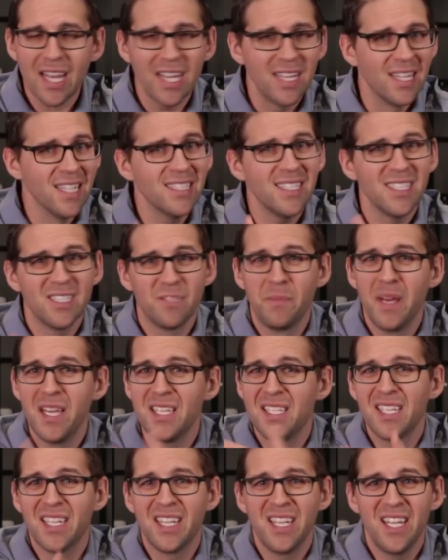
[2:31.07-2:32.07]
This is
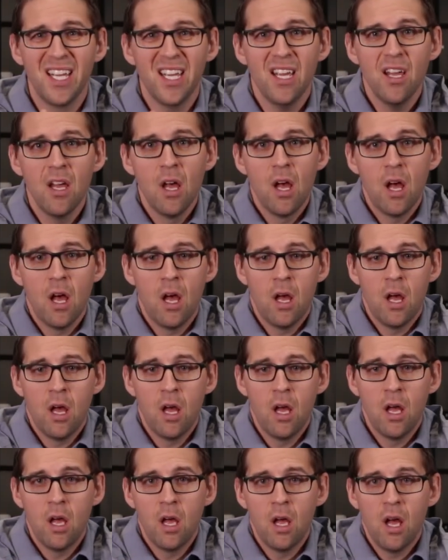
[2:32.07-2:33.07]
basically
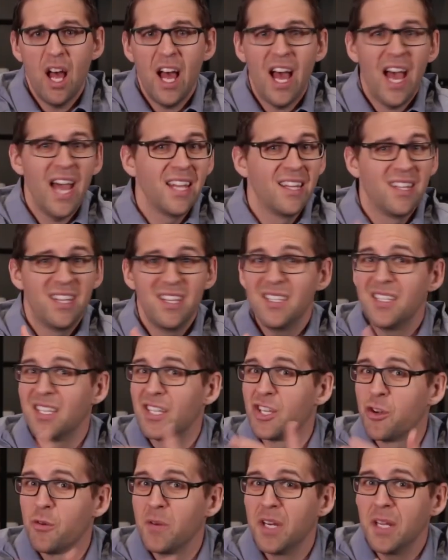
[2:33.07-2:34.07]
IT
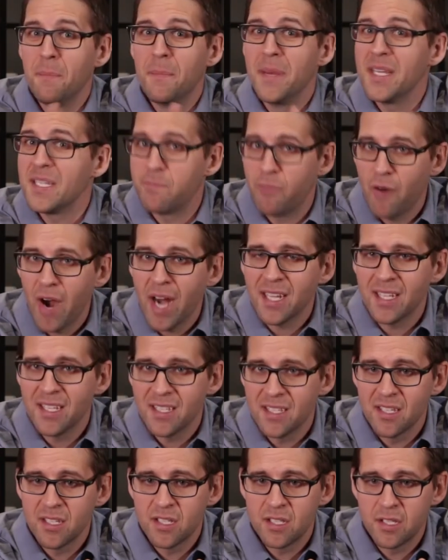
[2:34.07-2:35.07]
security best
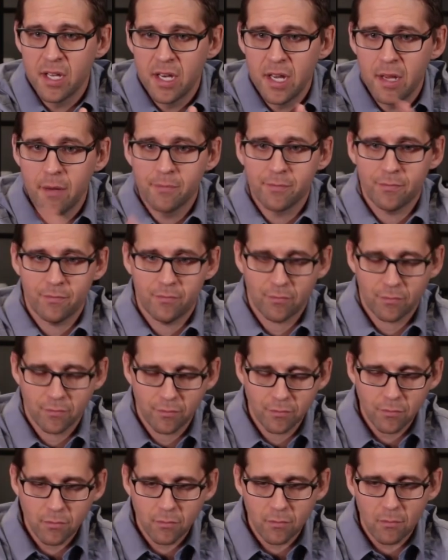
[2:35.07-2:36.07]
practices today.
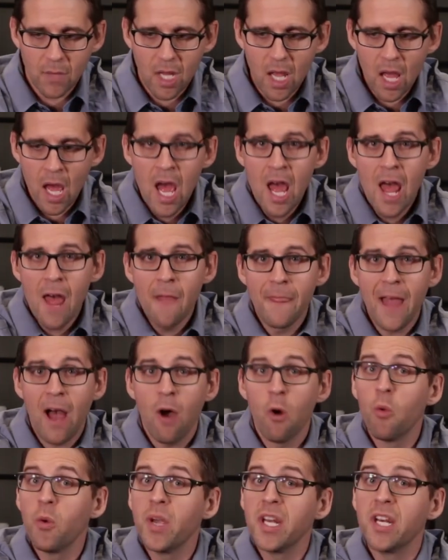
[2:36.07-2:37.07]

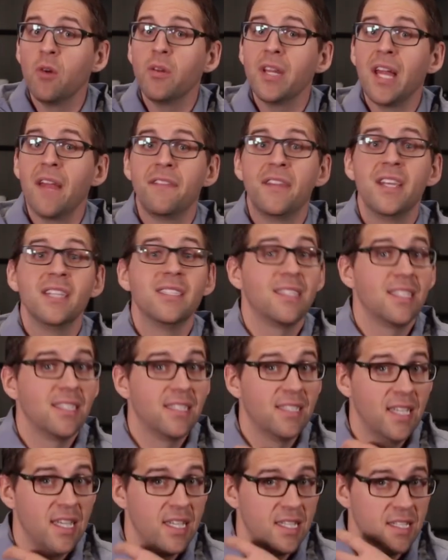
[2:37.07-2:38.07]
Now, we know that this
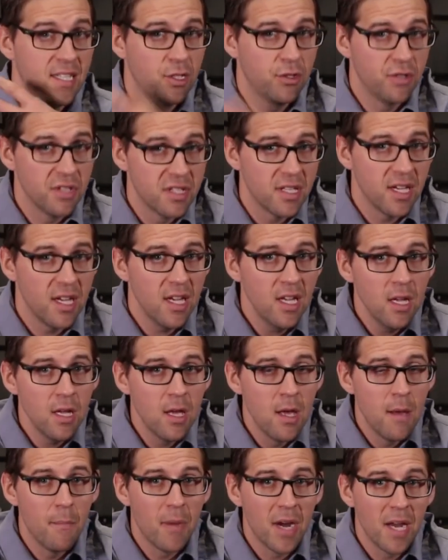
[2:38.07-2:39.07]
is easy to say,
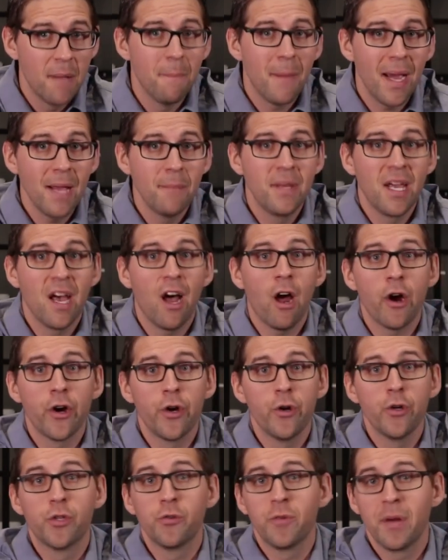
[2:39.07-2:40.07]
but it might be
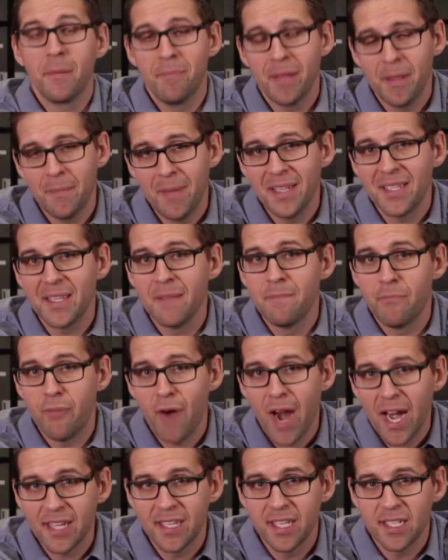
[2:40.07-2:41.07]
harder to implement in
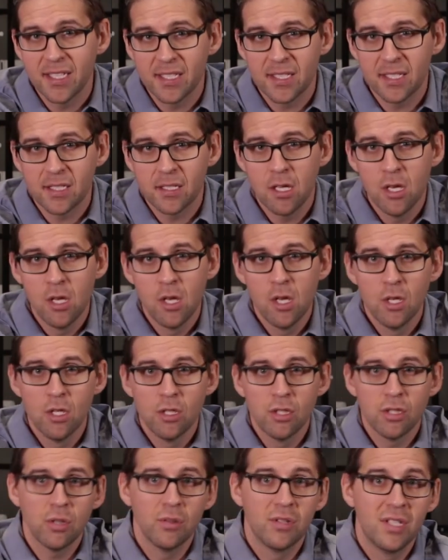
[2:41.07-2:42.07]
practice.
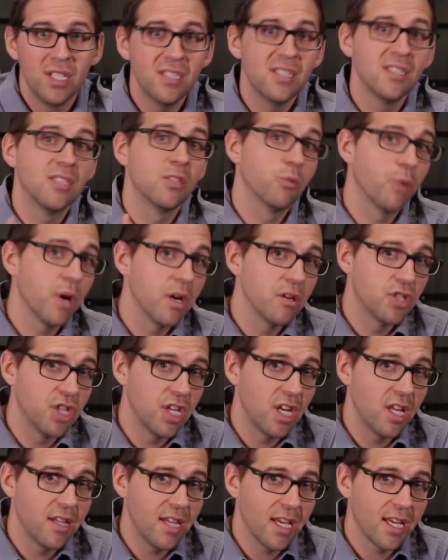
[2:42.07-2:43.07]
So this is where
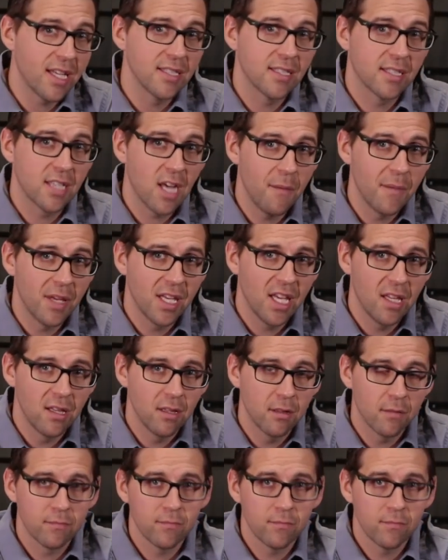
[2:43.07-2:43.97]
Genetec is coming in.